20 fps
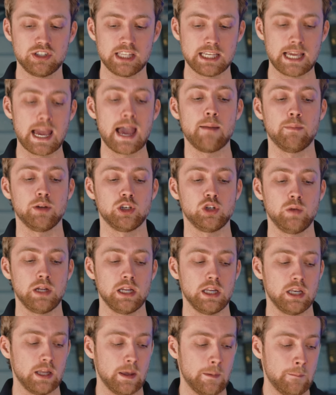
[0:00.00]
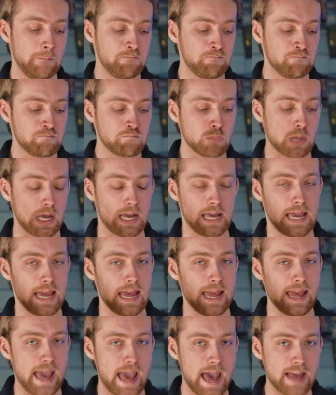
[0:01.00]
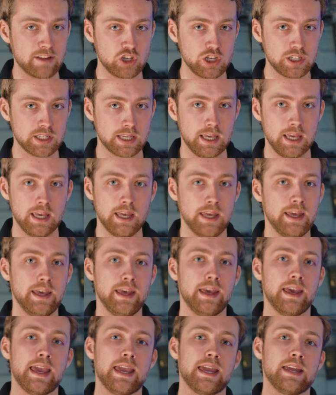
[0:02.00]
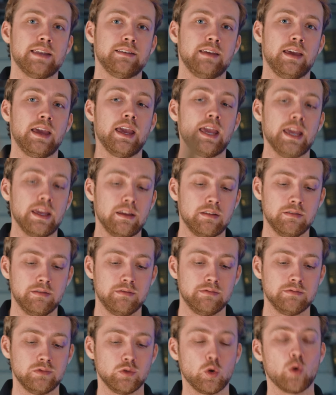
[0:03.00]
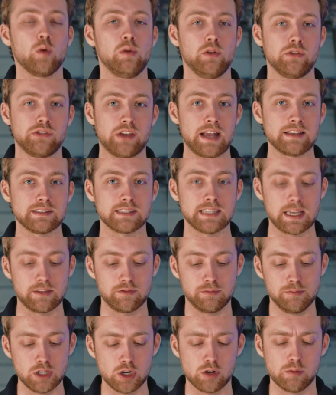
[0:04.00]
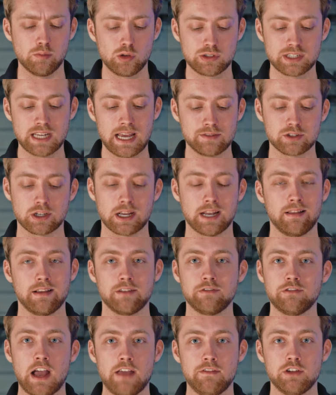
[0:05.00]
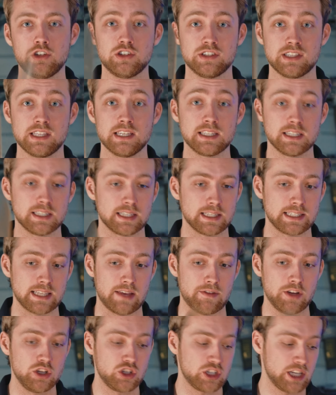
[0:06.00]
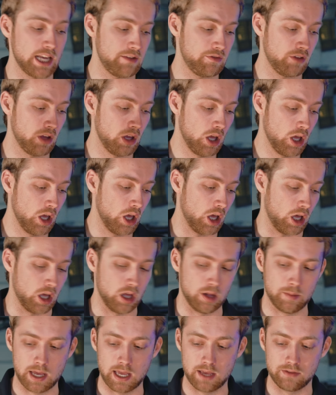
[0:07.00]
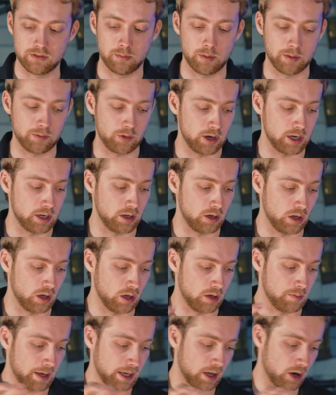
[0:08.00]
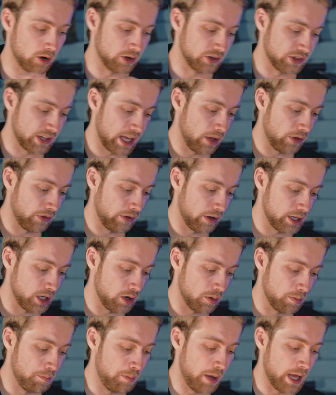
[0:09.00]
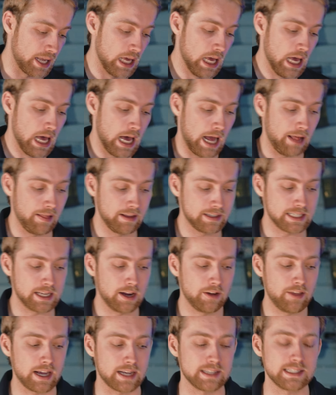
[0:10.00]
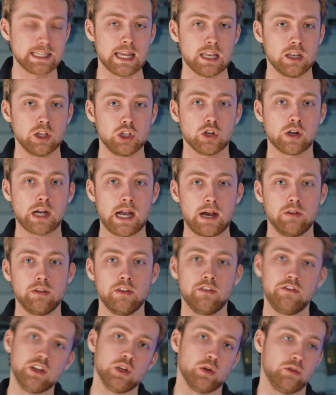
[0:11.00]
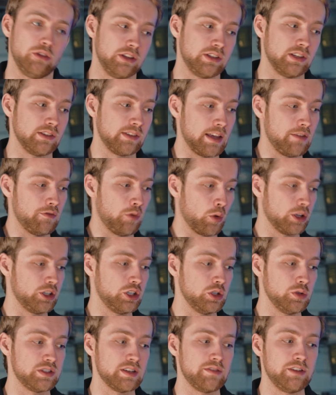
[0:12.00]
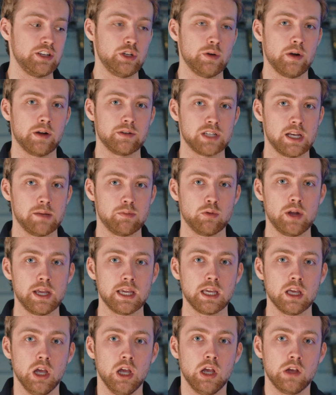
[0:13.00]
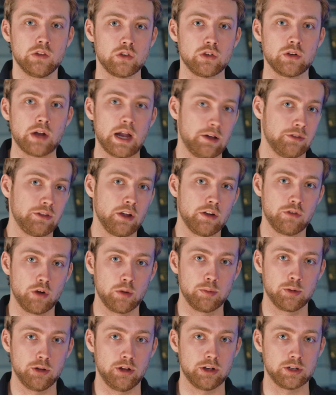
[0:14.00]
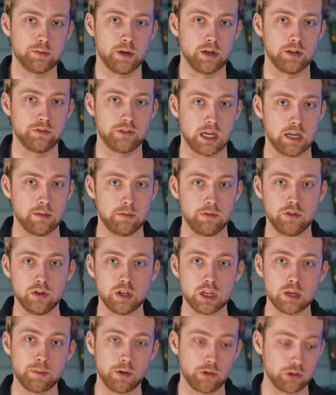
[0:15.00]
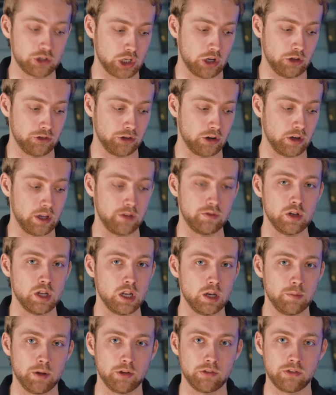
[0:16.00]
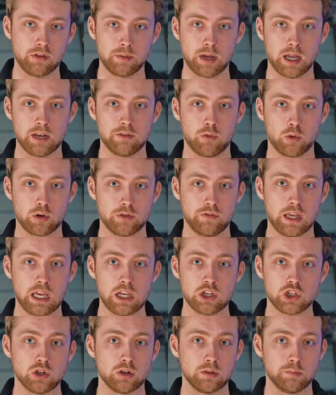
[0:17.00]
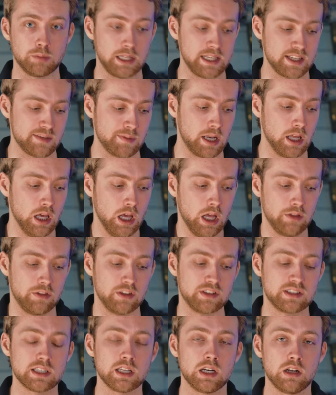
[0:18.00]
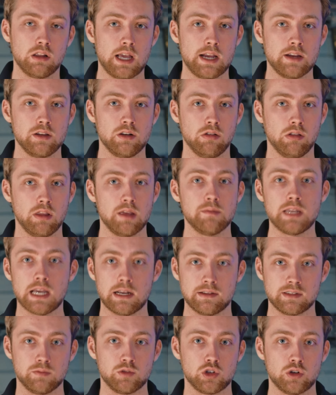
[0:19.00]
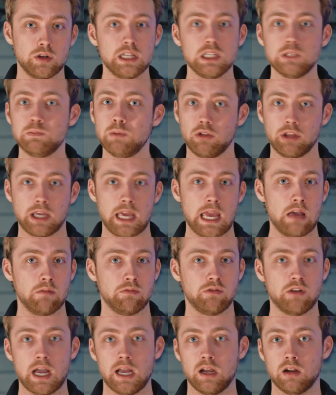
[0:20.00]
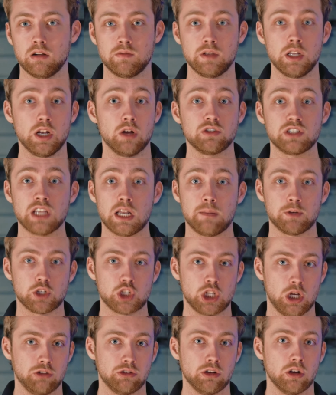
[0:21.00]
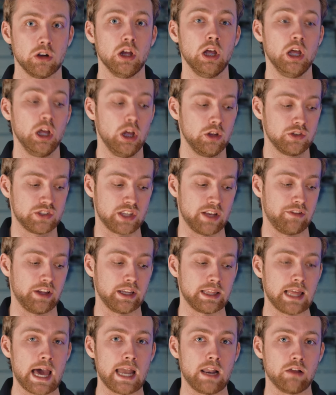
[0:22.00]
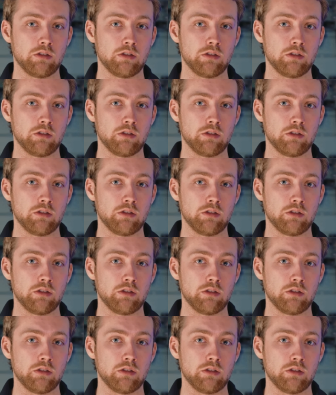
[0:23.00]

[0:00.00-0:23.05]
the gap between a hatchet and a normal size knife. Most knives are kind of like 5 inches. This is a 7-inch knife. I have some upgraded micarta scales on here, but I like to carry that because, again, you're out in the field. This is a 42, 72-hour type rig, so you're out there for a prolonged period of time. If you need to build a shelter, if you need to build some kind of fortification or emplacement, this is going to allow you to limb down some trees, build a campfire, set up a shelter stuff like that, a